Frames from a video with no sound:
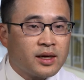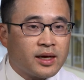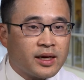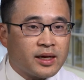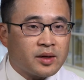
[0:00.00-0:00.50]

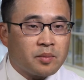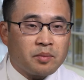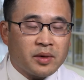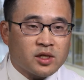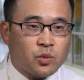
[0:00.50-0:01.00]
and
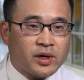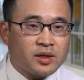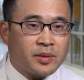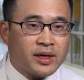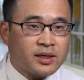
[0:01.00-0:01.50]
best way
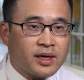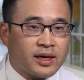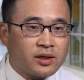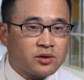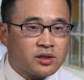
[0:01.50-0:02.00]
to make a
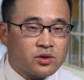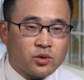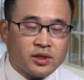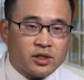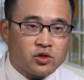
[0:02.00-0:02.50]
diagnosis
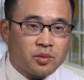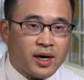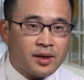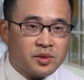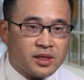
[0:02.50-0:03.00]
through a tissue
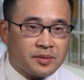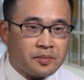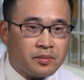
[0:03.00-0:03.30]
biopsy.